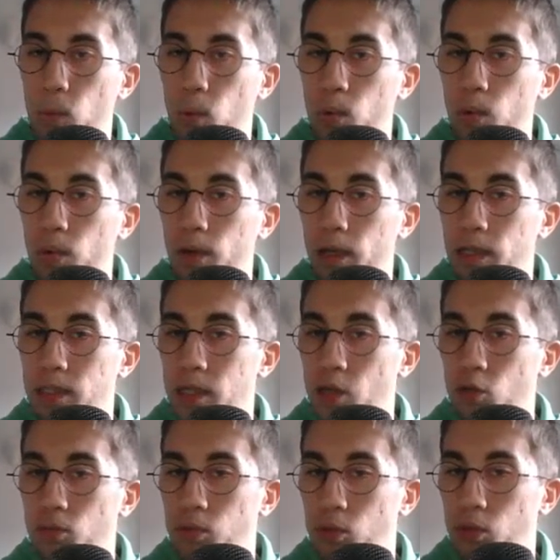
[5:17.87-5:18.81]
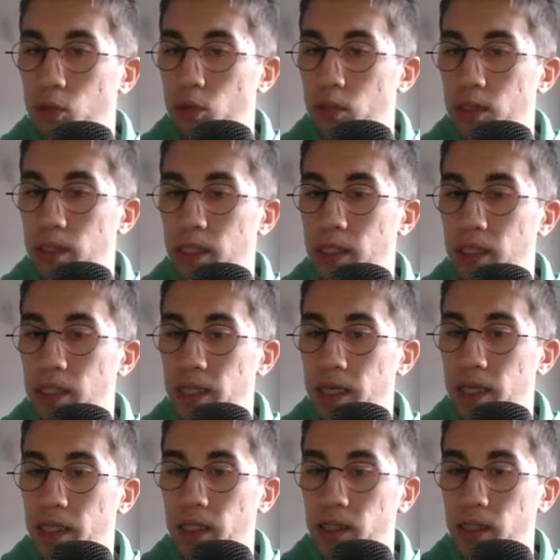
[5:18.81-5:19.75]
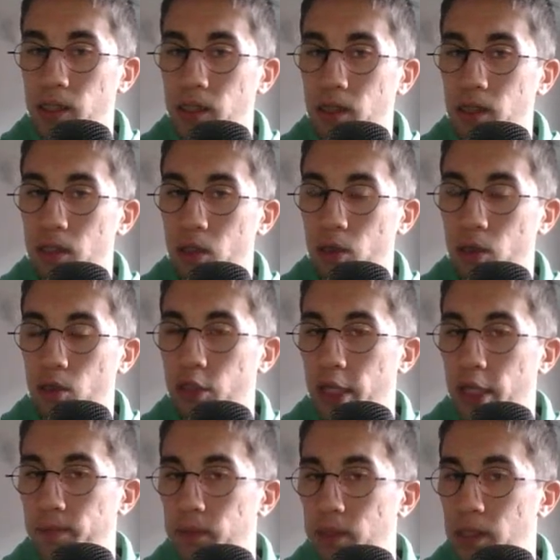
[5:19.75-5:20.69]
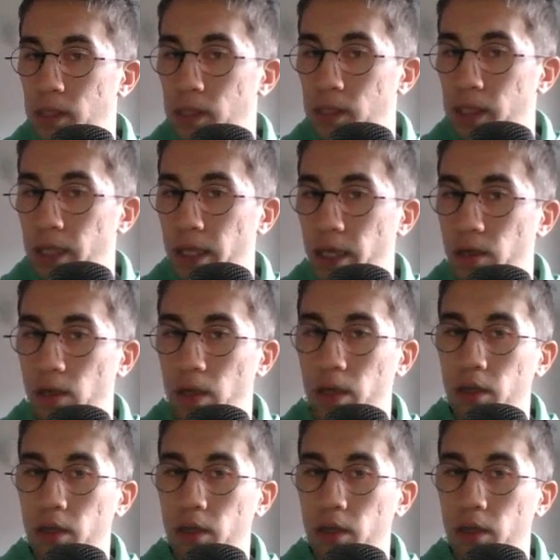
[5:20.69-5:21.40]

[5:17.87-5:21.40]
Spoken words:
Lazaro Bruzon. The idea is close up this diagonal.